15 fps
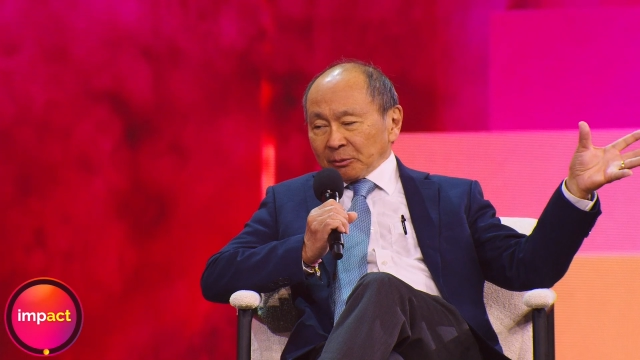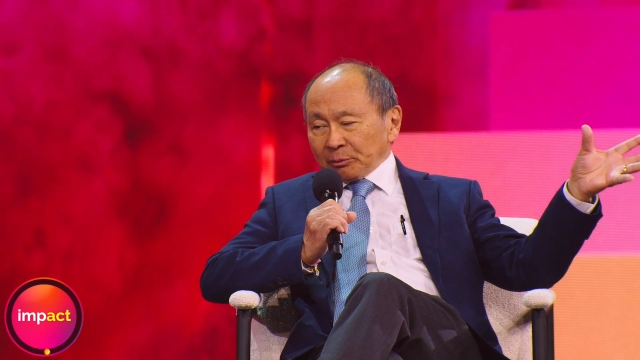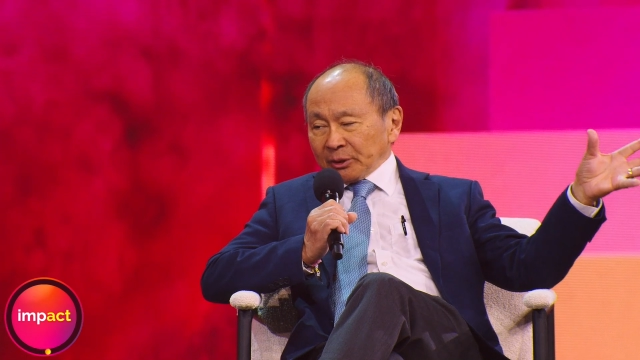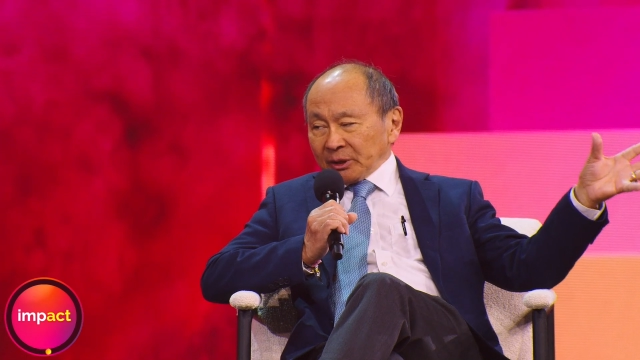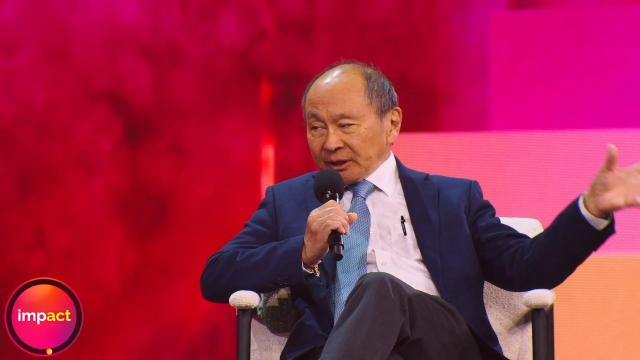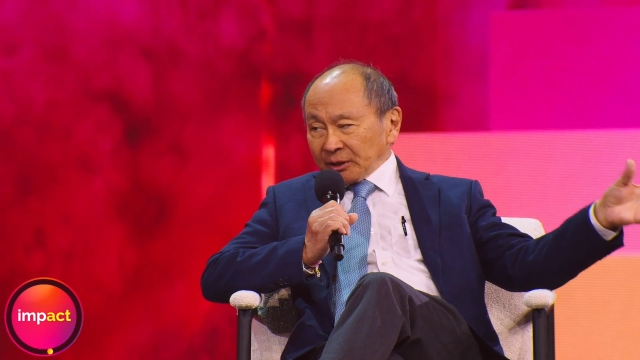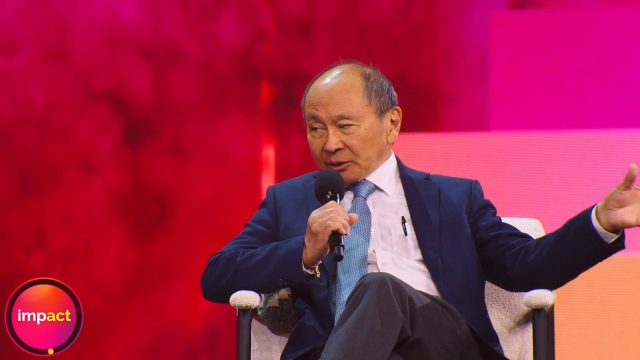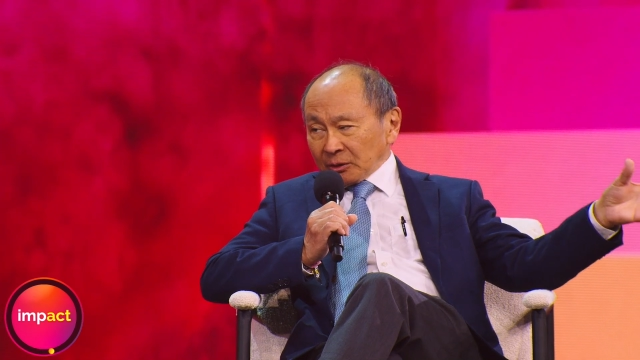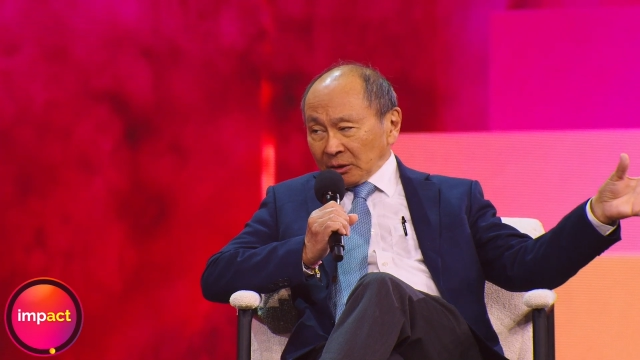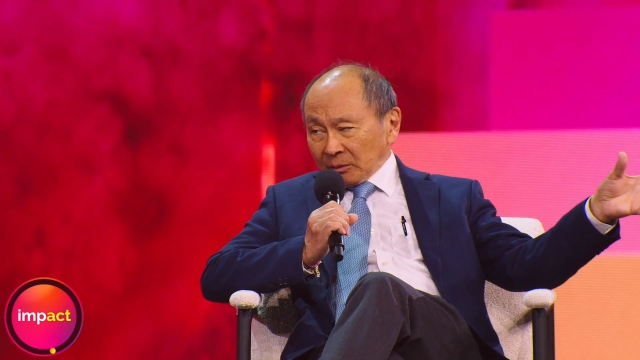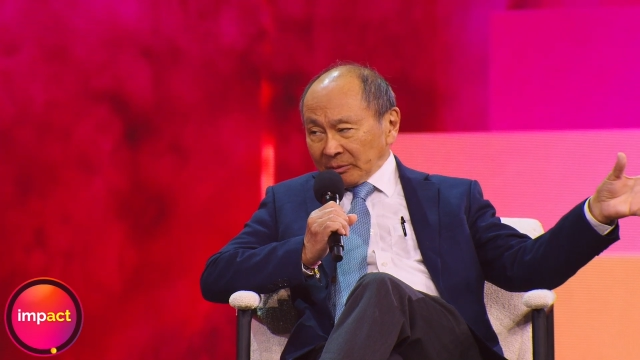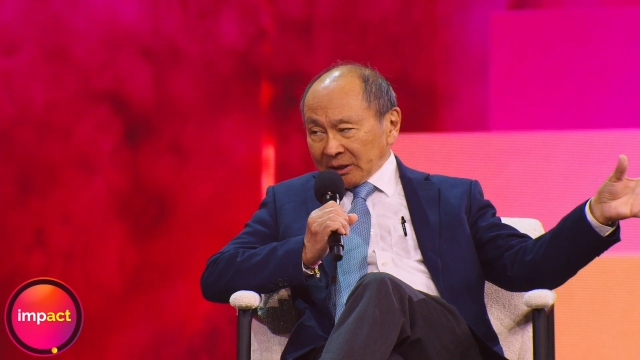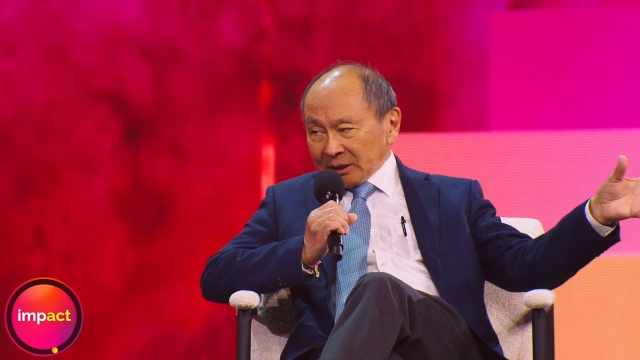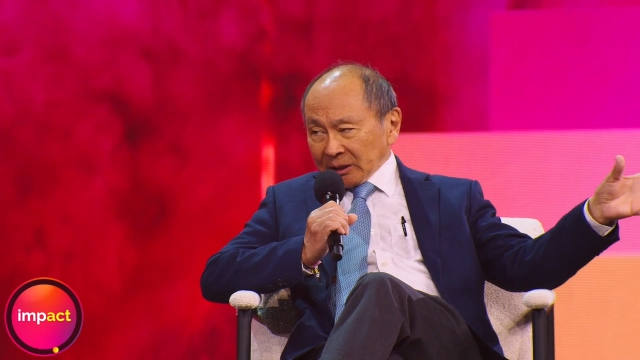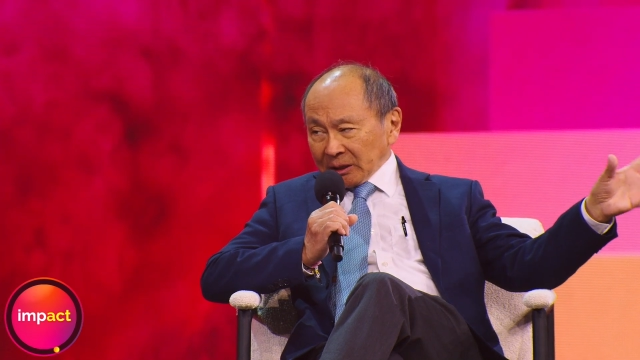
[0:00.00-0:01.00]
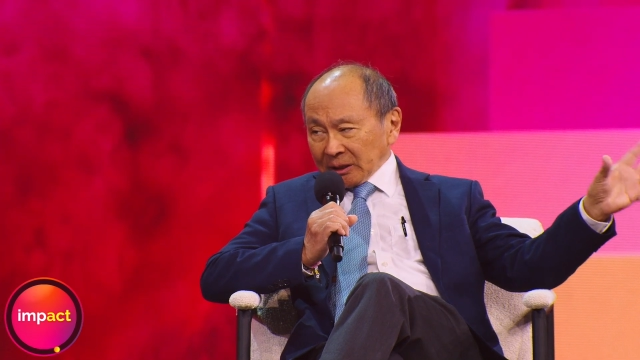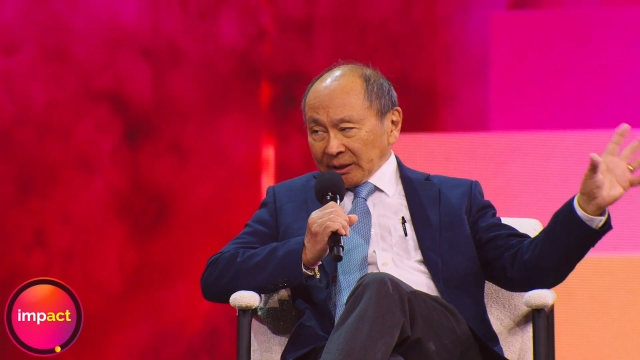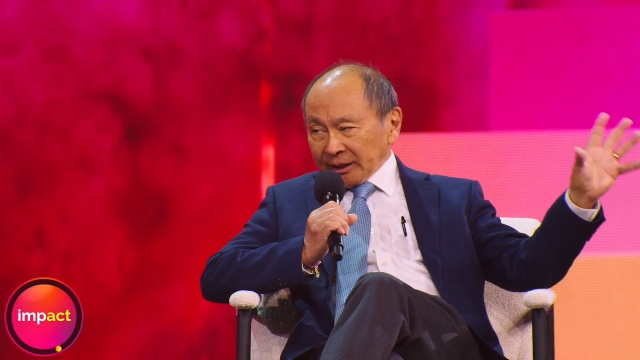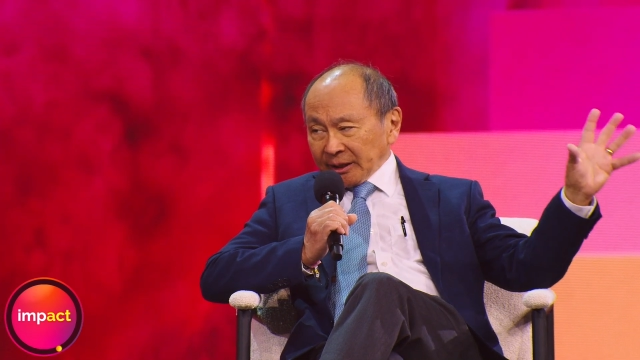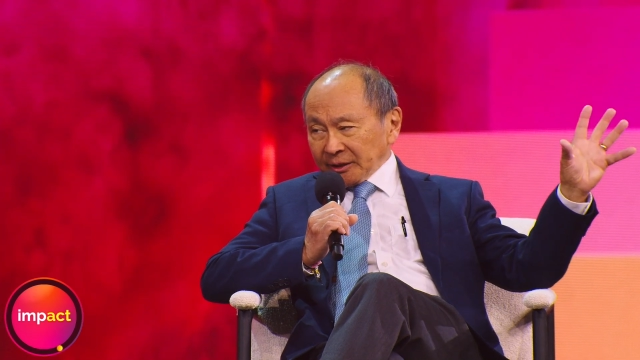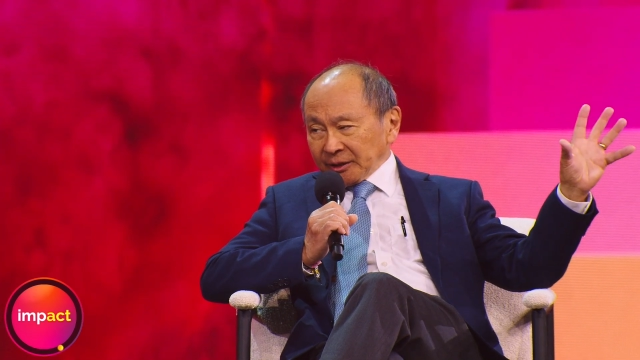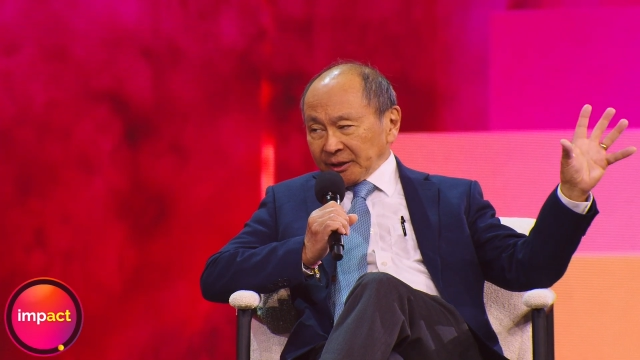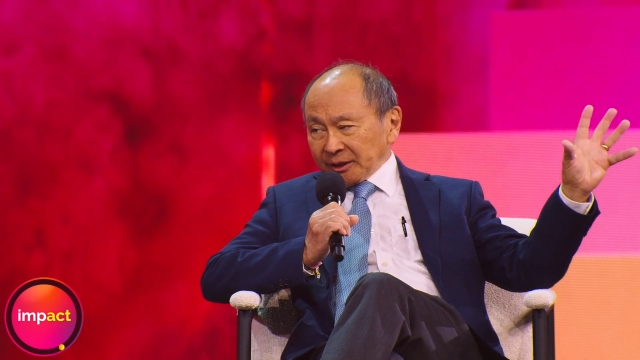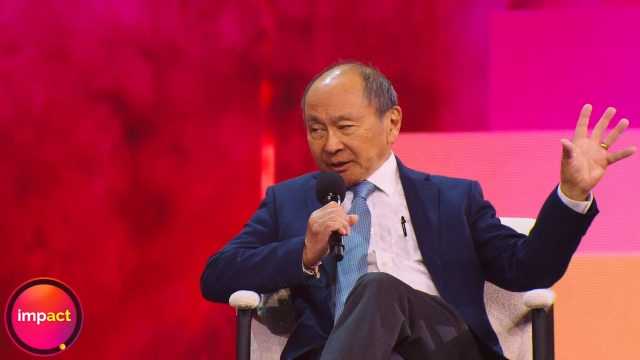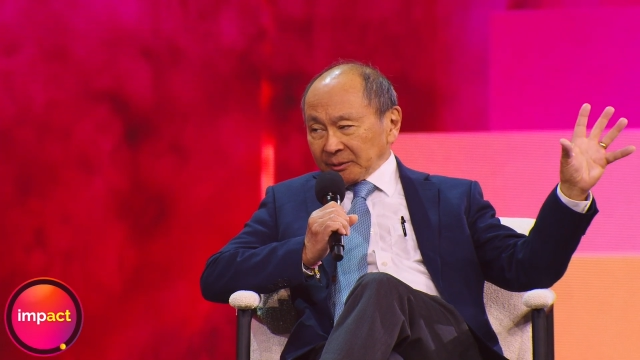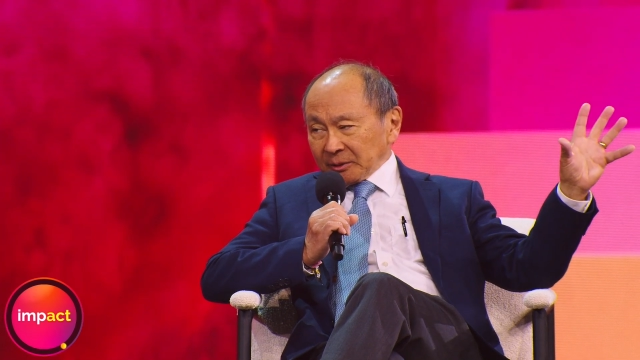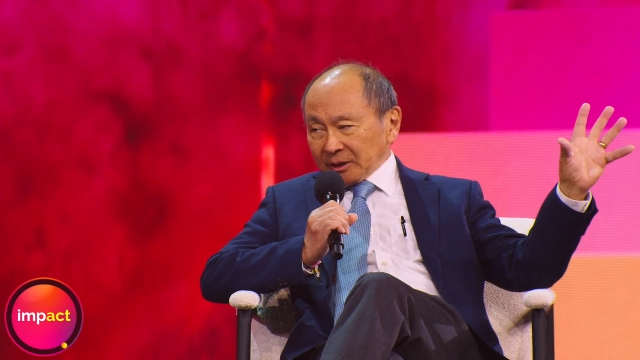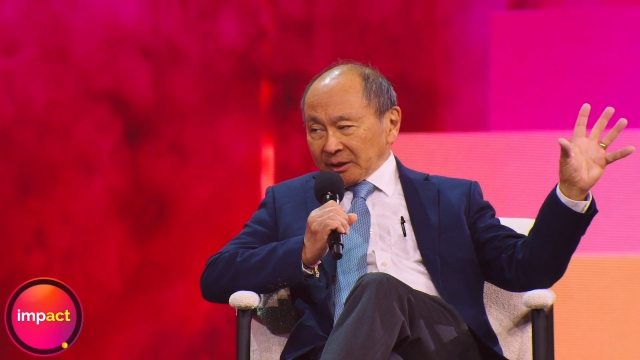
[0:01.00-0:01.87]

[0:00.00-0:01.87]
political model and the